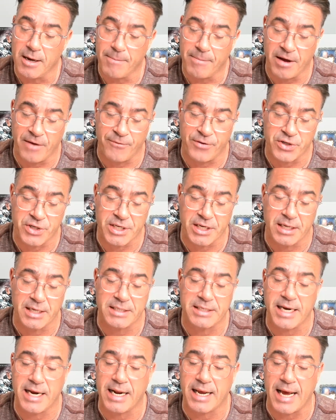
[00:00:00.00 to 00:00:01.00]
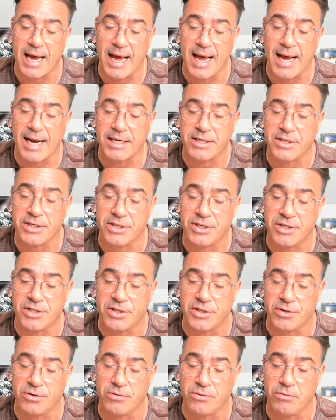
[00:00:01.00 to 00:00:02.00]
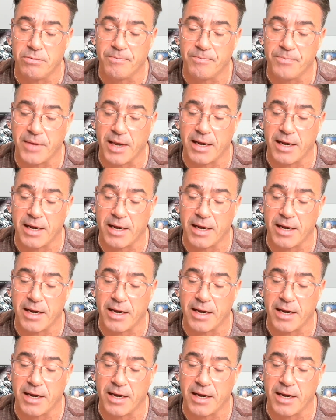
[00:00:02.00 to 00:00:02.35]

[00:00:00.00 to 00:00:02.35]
by facilitating access to